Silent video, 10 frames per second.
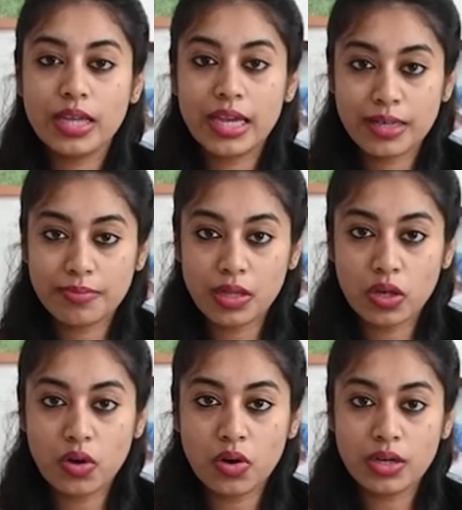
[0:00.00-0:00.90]
hit
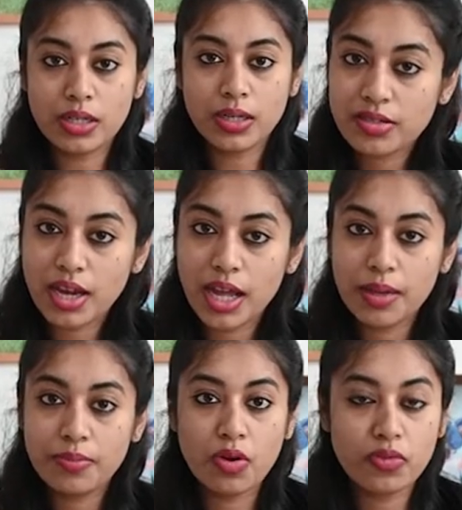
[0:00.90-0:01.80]
me on
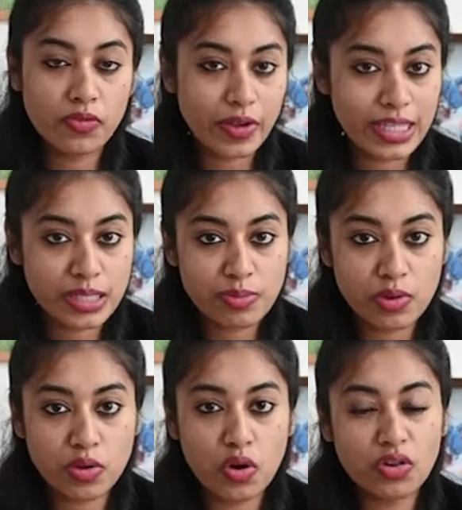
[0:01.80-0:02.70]
Instagram, on
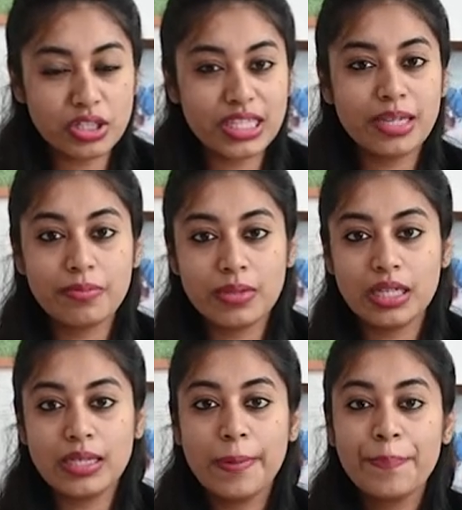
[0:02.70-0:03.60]
Facebook, or DM
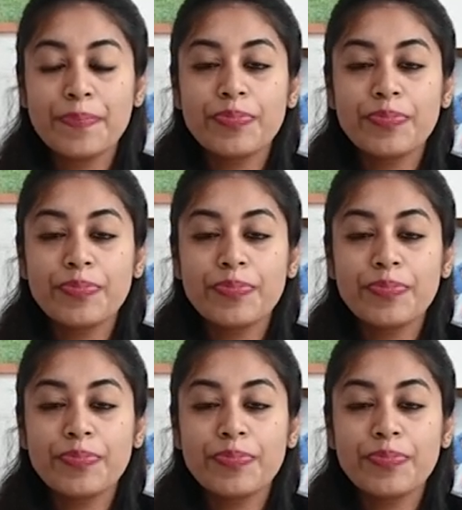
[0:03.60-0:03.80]
me,